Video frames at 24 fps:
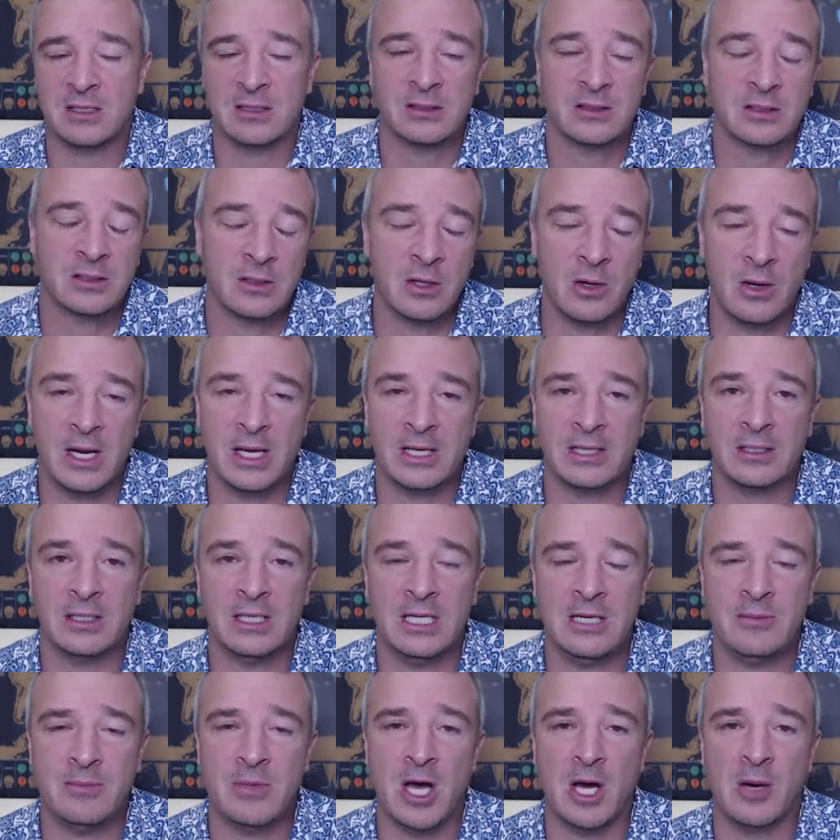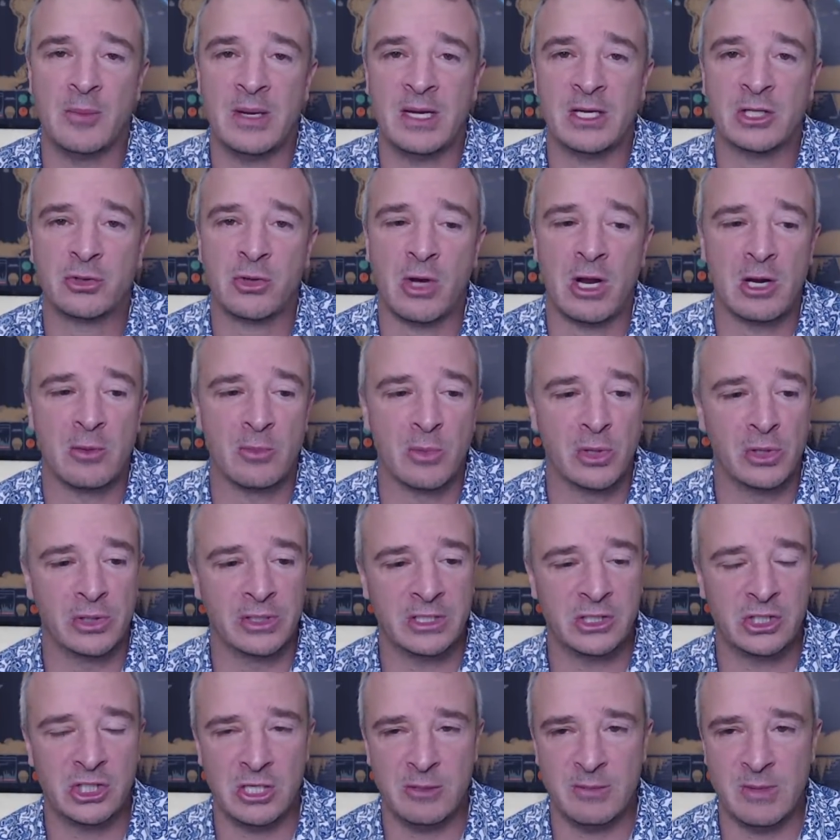go ahead and email me at tradermerlin
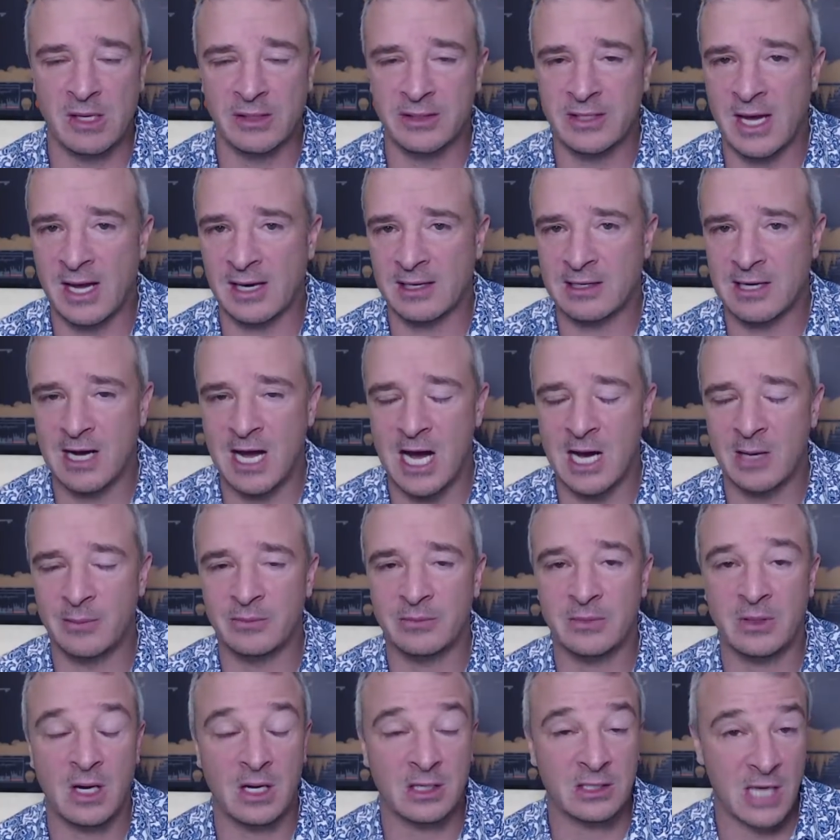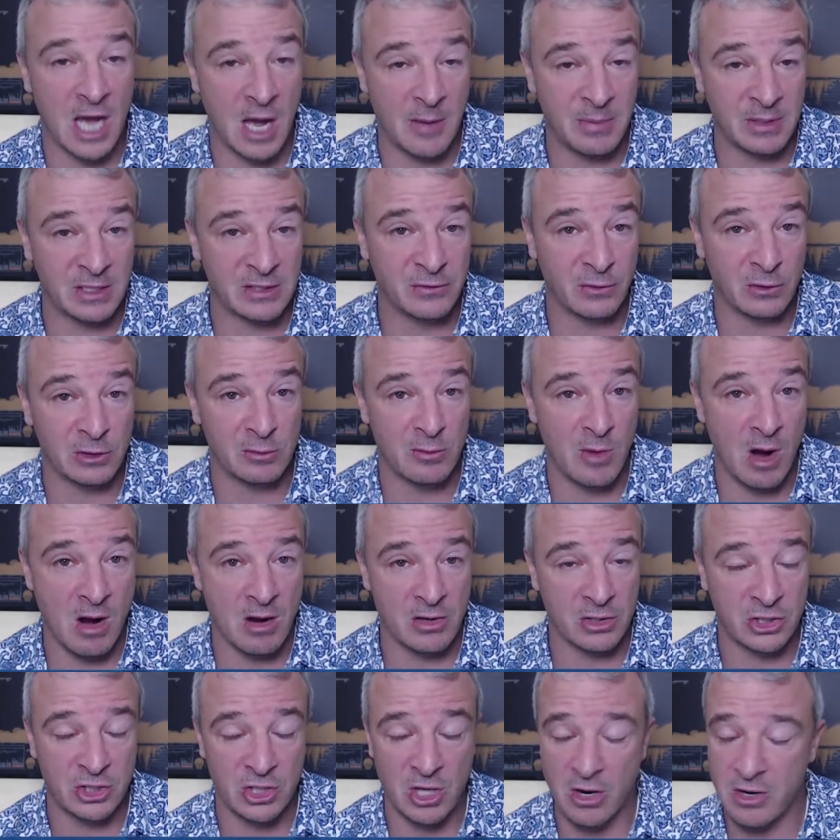at gmail.com. Topics for
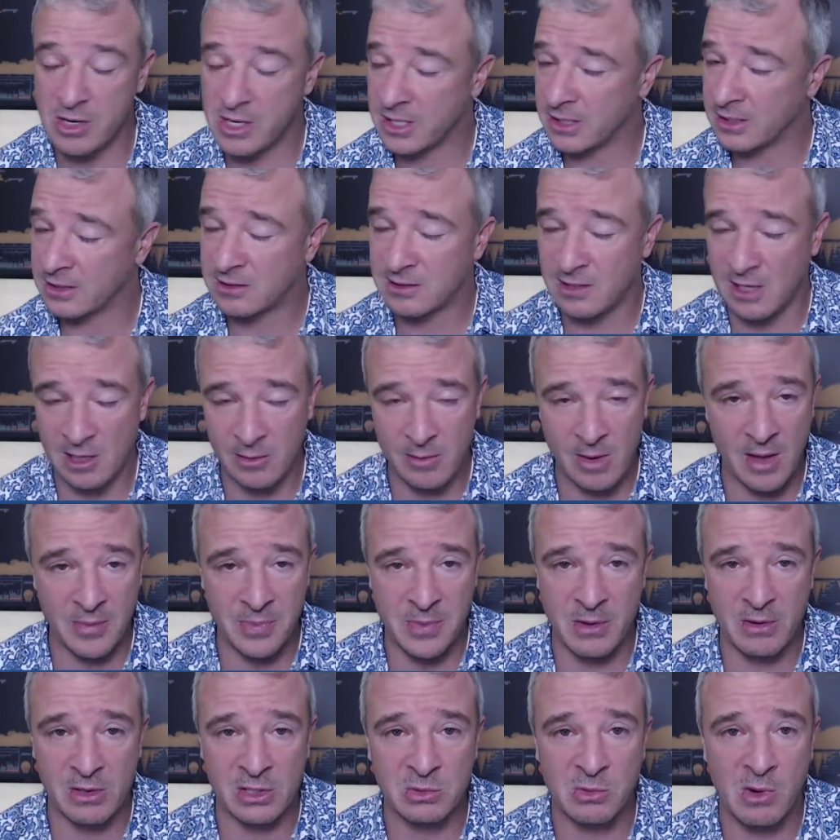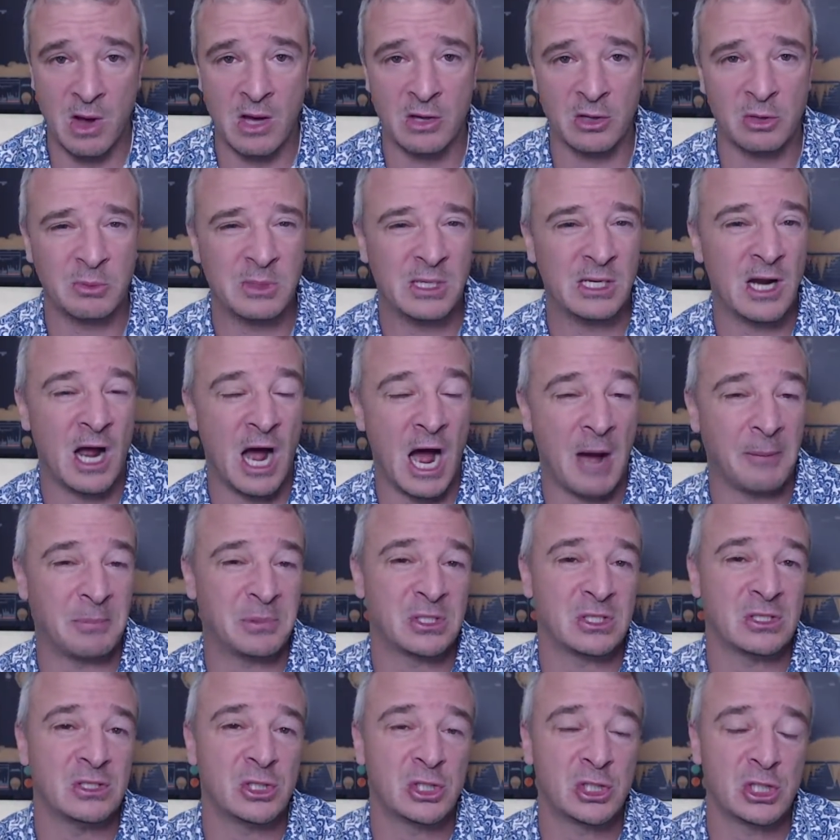tomorrow's show, you can send them out there as well. It'll be an
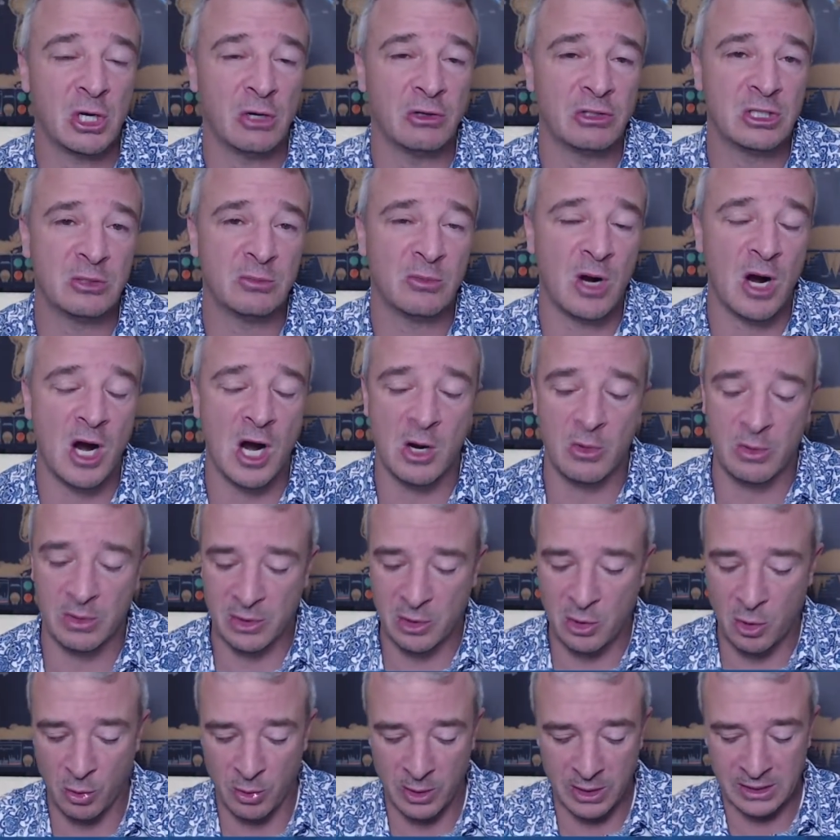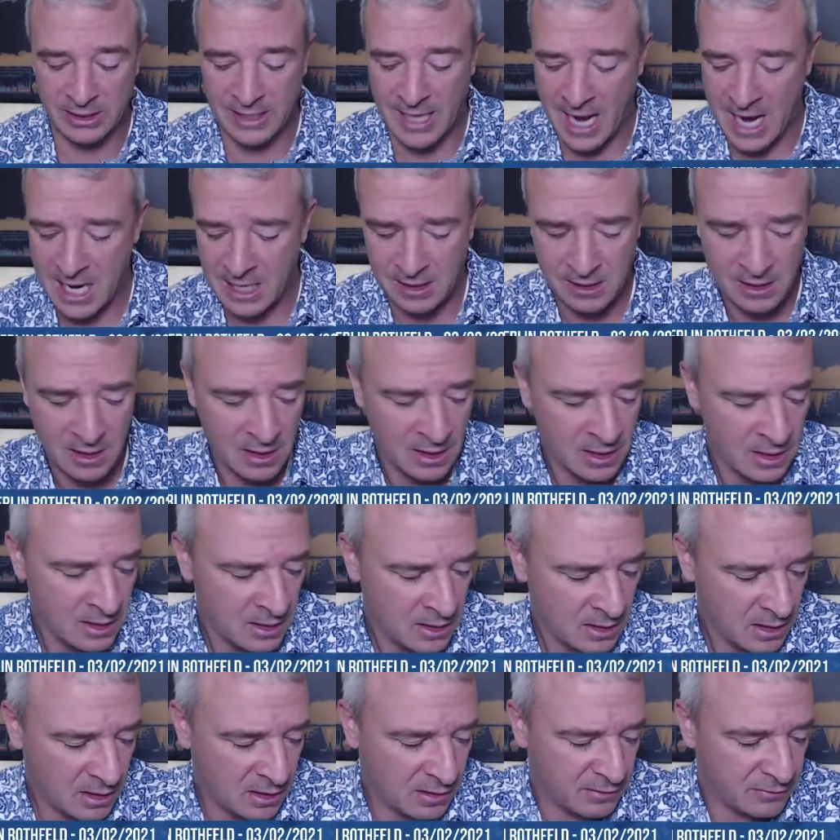option show tomorrow with Corey Lane
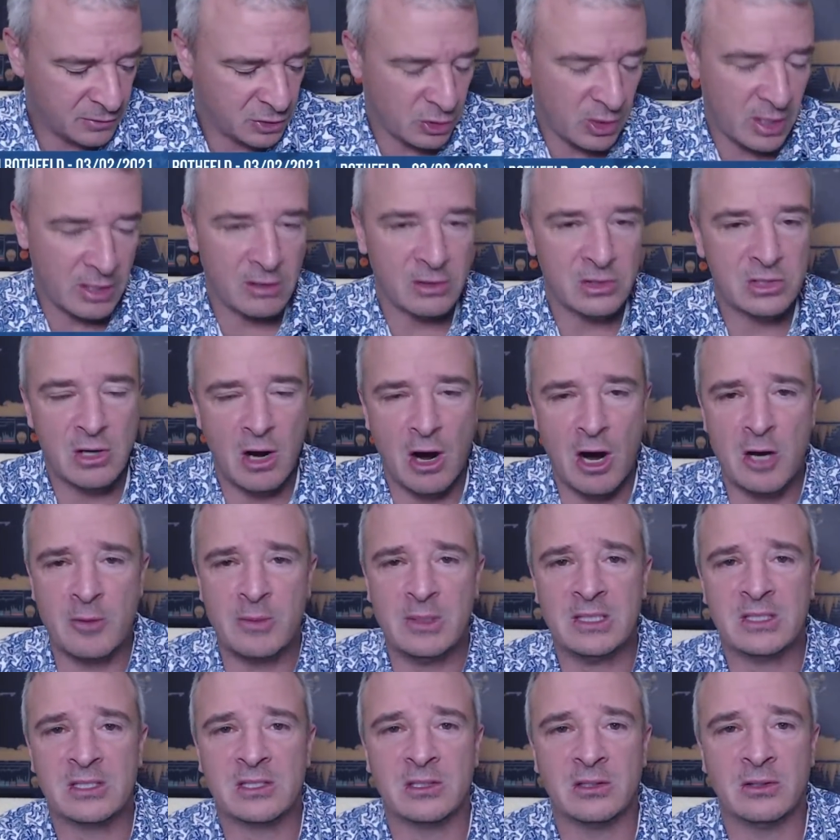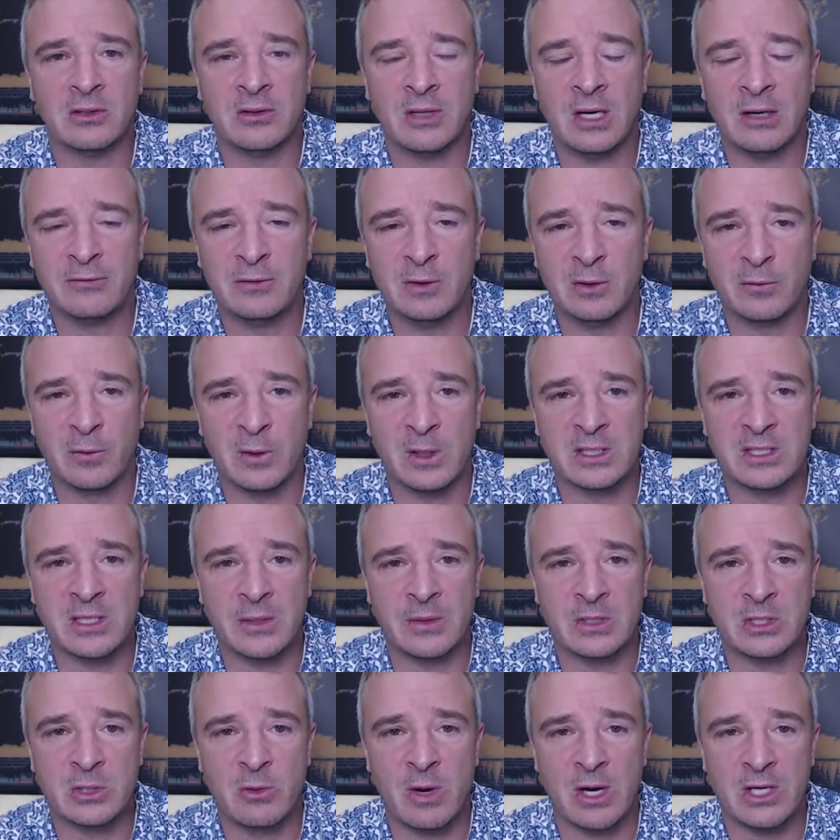of Trader's Army. So uh, feel free to send
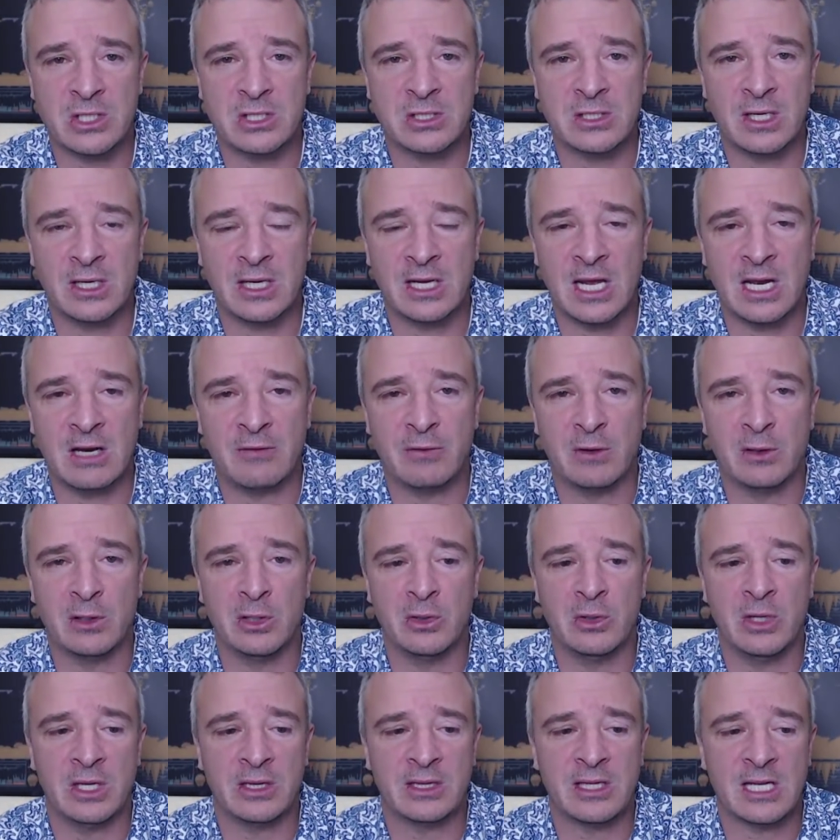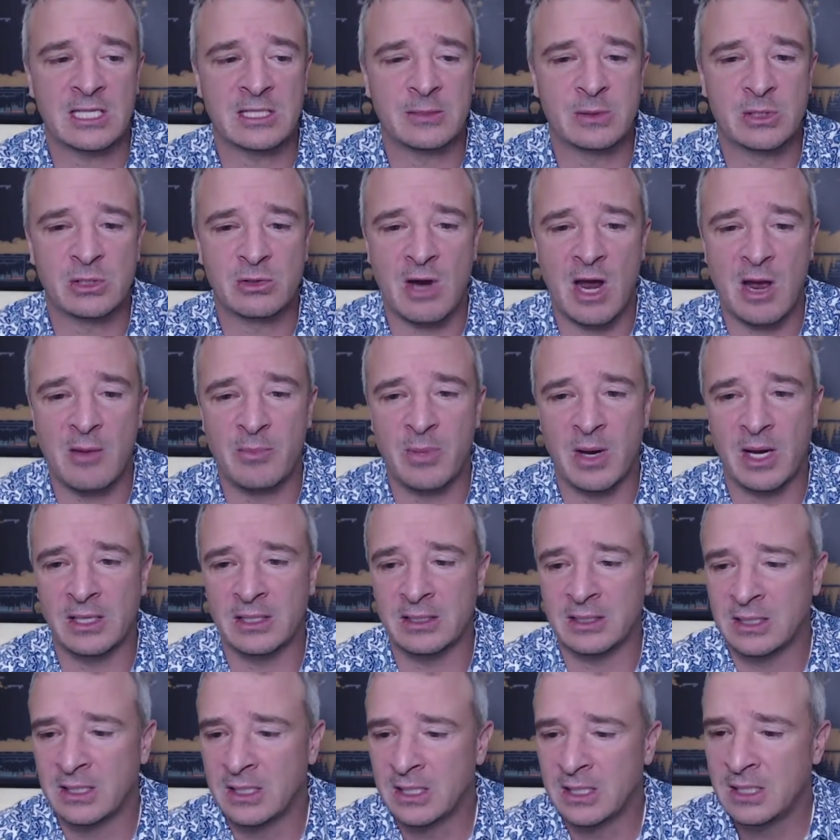those questions in. Again, if you're new, hit that subscribe
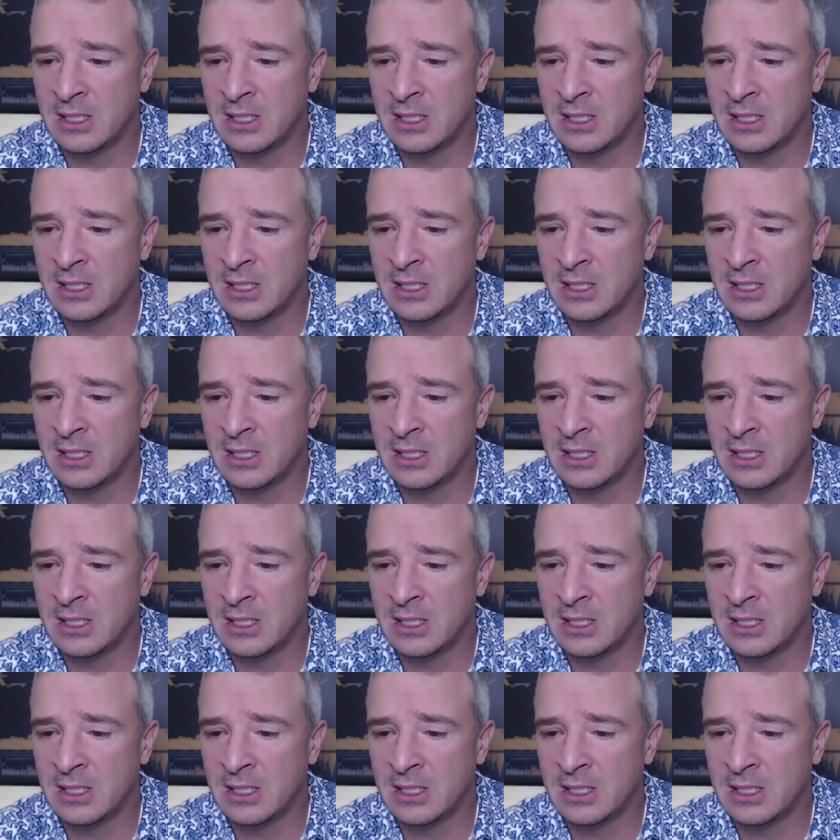button.